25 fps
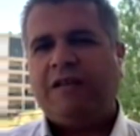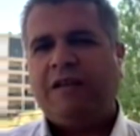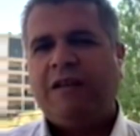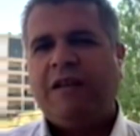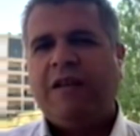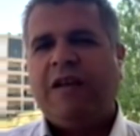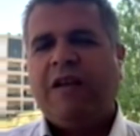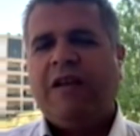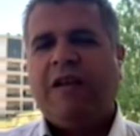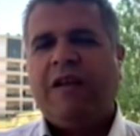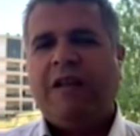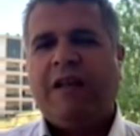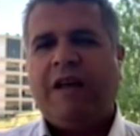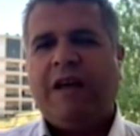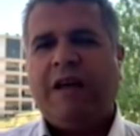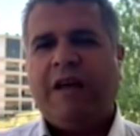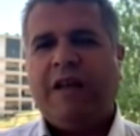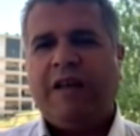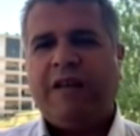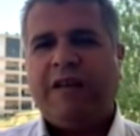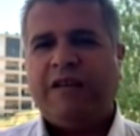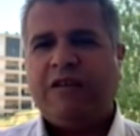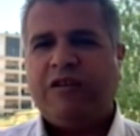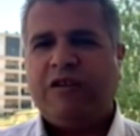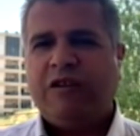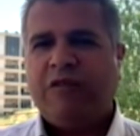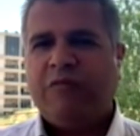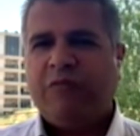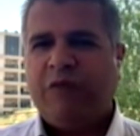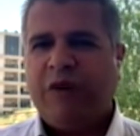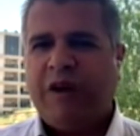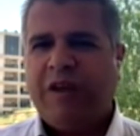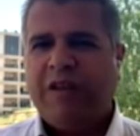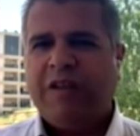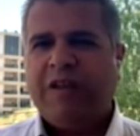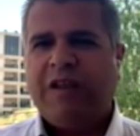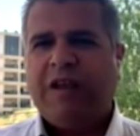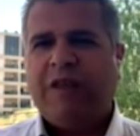unless the decision
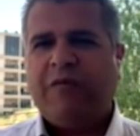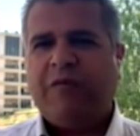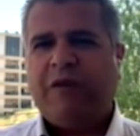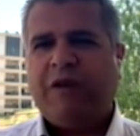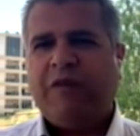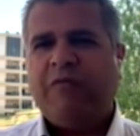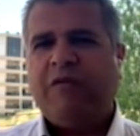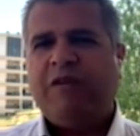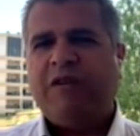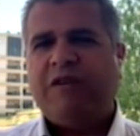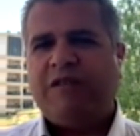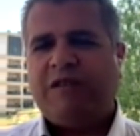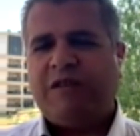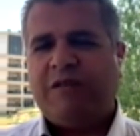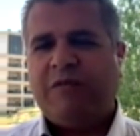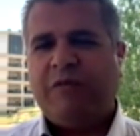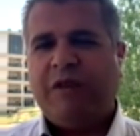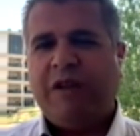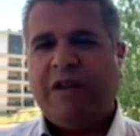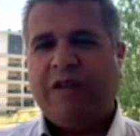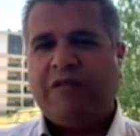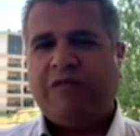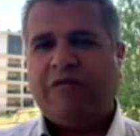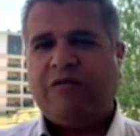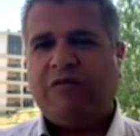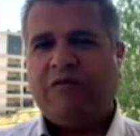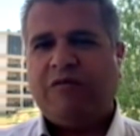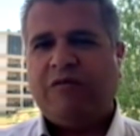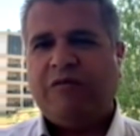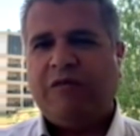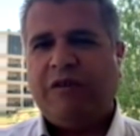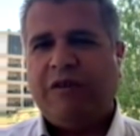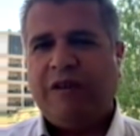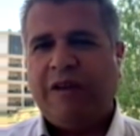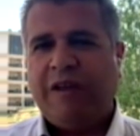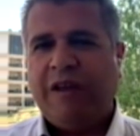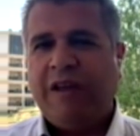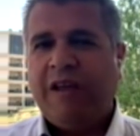by the Prime Minister made to
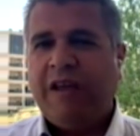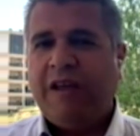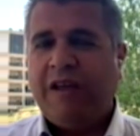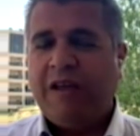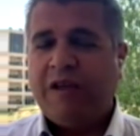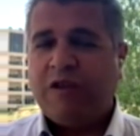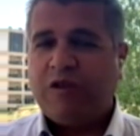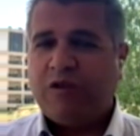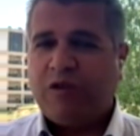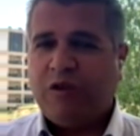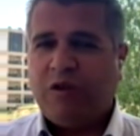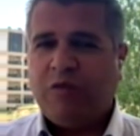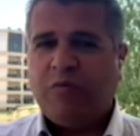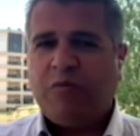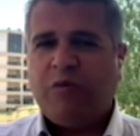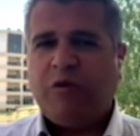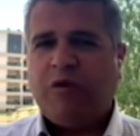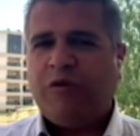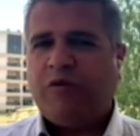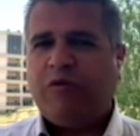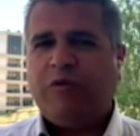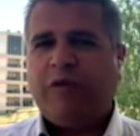uh, stop